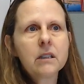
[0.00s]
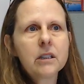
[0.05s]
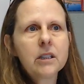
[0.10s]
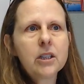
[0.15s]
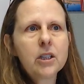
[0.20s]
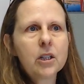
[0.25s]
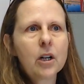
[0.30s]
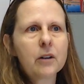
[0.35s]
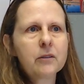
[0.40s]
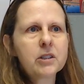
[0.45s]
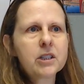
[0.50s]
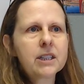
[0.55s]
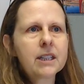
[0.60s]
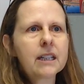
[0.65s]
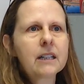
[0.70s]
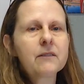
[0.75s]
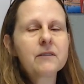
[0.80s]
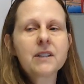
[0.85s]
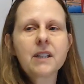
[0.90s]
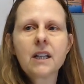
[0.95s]
You know, just think
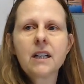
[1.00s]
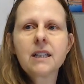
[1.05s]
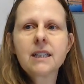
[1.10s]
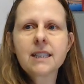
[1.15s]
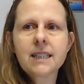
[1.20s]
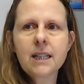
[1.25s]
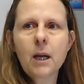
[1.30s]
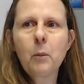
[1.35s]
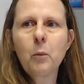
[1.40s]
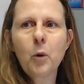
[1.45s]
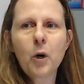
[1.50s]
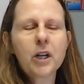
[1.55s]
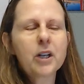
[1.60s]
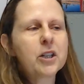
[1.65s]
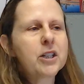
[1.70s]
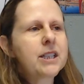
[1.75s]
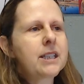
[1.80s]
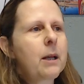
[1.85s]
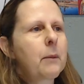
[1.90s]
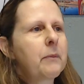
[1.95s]
of someone or
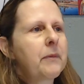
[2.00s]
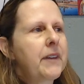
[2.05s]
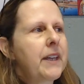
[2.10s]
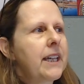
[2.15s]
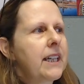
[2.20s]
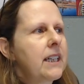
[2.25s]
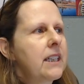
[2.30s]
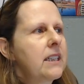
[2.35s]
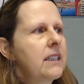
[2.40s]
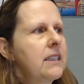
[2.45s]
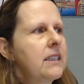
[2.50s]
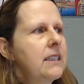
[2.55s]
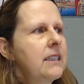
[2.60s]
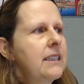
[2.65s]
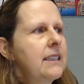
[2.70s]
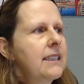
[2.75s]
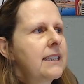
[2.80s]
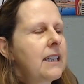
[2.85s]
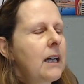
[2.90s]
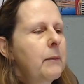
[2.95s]
something
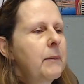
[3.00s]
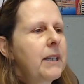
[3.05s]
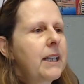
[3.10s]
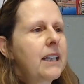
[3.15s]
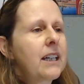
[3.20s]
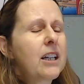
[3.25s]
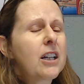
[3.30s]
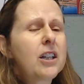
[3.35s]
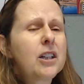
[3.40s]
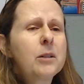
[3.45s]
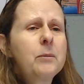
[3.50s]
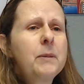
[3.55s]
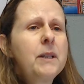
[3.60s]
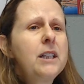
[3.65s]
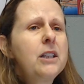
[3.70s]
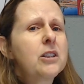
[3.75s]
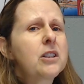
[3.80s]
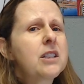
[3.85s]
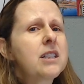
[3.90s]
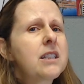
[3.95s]
coming in. It could be
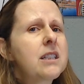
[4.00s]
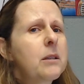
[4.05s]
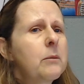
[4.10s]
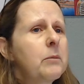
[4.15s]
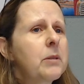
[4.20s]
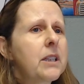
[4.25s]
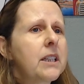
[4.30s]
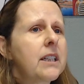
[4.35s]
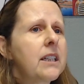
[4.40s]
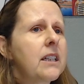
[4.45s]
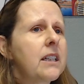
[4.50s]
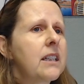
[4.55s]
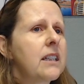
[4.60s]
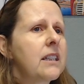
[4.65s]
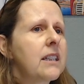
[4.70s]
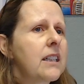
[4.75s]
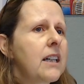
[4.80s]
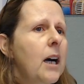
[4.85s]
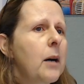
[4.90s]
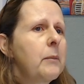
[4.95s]
your sibling
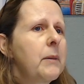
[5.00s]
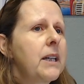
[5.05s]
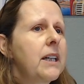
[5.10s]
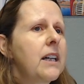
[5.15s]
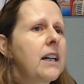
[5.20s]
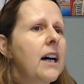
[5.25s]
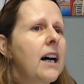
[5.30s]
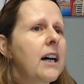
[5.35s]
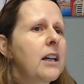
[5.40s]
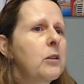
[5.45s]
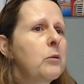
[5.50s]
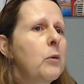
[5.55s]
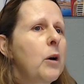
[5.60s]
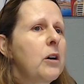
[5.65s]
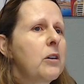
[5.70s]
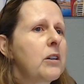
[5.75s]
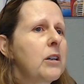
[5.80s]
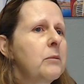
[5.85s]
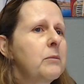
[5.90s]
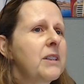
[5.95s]
coming
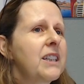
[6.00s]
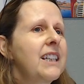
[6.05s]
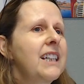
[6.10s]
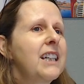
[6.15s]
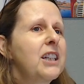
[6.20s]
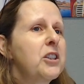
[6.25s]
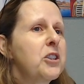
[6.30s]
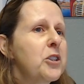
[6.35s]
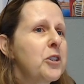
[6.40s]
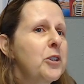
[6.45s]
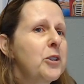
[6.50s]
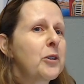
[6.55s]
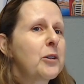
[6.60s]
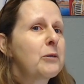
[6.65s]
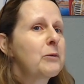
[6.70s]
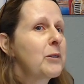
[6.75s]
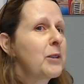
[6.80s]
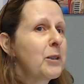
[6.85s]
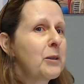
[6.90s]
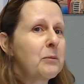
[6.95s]
unwelcomely into your
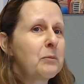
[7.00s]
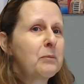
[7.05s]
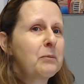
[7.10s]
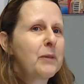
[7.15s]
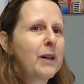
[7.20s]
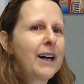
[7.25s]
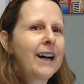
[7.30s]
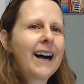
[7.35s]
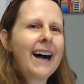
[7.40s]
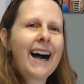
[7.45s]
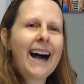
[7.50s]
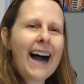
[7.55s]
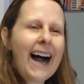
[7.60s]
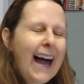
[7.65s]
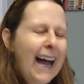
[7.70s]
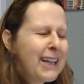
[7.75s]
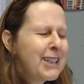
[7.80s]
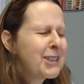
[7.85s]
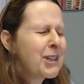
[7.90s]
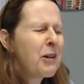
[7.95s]
room. I
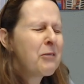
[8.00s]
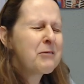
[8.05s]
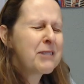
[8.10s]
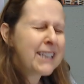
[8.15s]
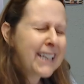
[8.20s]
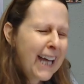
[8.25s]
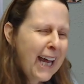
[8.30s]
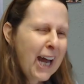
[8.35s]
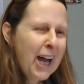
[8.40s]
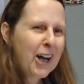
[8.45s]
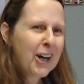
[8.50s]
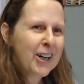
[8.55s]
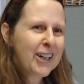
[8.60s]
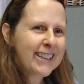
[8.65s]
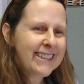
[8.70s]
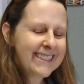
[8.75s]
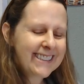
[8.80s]
don't care.